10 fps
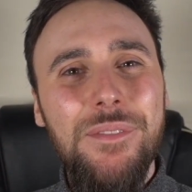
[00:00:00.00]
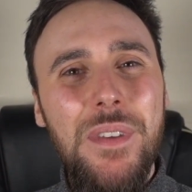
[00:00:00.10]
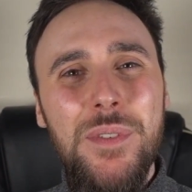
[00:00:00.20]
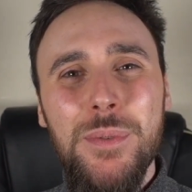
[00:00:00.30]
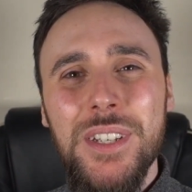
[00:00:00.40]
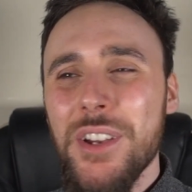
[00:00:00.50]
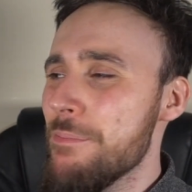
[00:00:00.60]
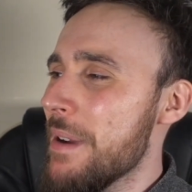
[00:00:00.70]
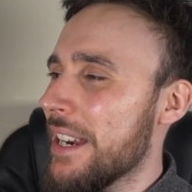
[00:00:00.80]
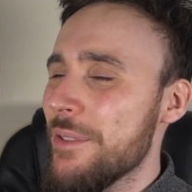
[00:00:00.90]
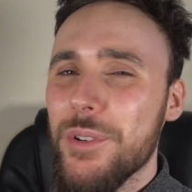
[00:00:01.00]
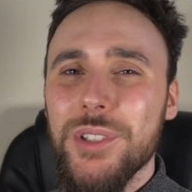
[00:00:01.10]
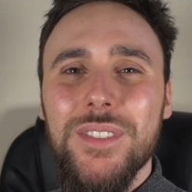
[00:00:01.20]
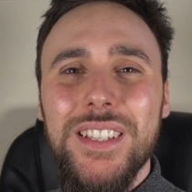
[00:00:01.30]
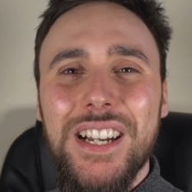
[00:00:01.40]
maybe you want to go back and
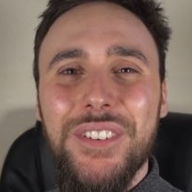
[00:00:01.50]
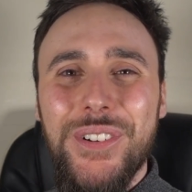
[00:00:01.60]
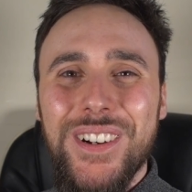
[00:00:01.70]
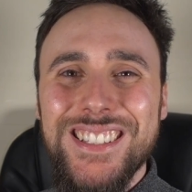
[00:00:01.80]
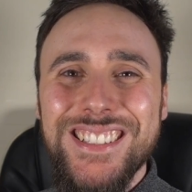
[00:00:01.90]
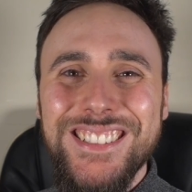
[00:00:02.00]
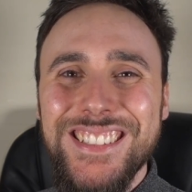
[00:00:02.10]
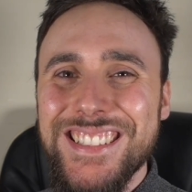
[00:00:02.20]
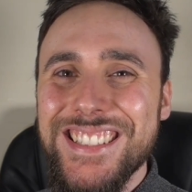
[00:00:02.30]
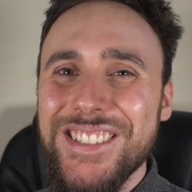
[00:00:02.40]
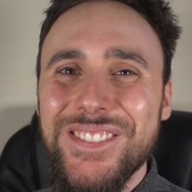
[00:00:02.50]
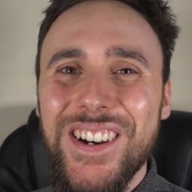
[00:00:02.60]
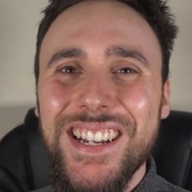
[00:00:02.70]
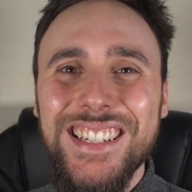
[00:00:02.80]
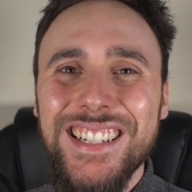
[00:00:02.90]
watch some of the other ones, and you can see
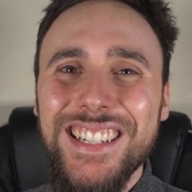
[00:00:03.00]
why